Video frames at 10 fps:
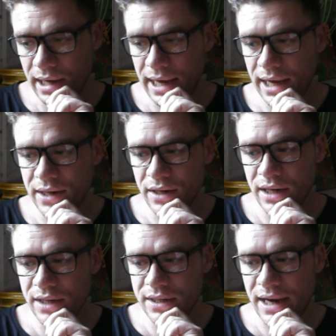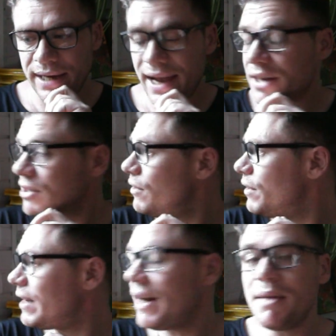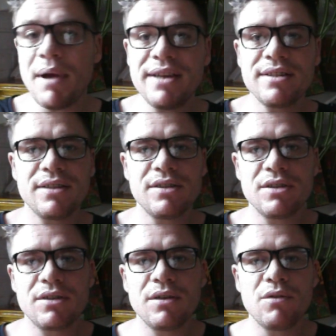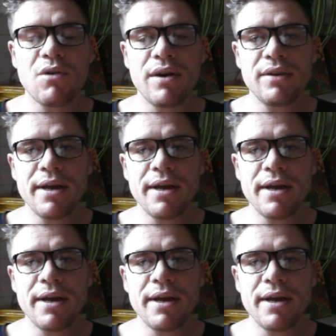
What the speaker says: and take action on a daily basis and just do the right